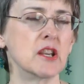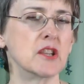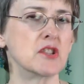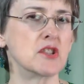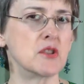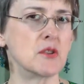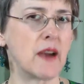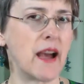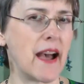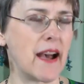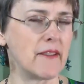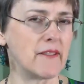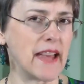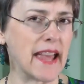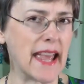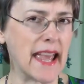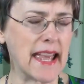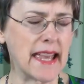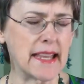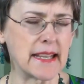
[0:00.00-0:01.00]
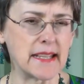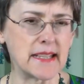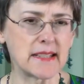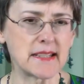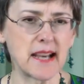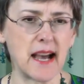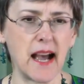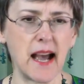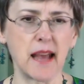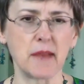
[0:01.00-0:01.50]
Do you have any
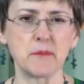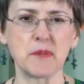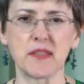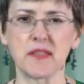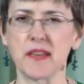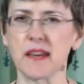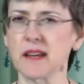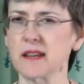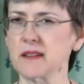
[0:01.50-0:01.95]
time to think